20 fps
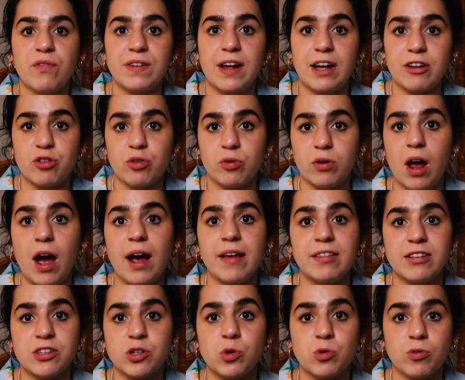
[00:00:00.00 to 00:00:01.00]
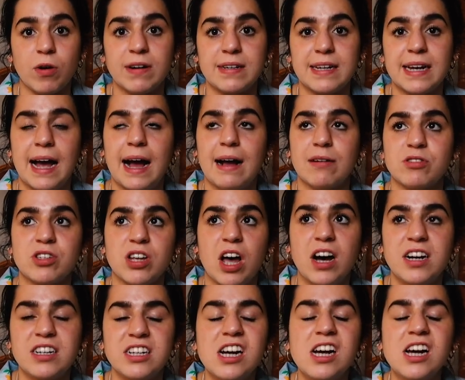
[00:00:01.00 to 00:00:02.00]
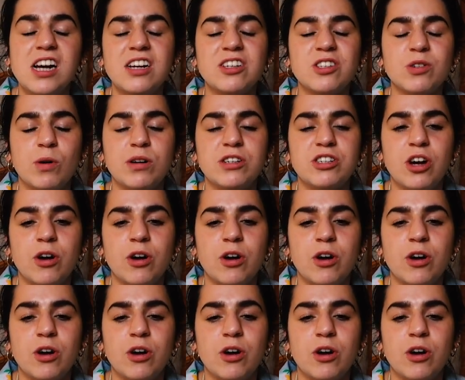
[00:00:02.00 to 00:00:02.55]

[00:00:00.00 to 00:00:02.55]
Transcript: natural light that's already outside, so I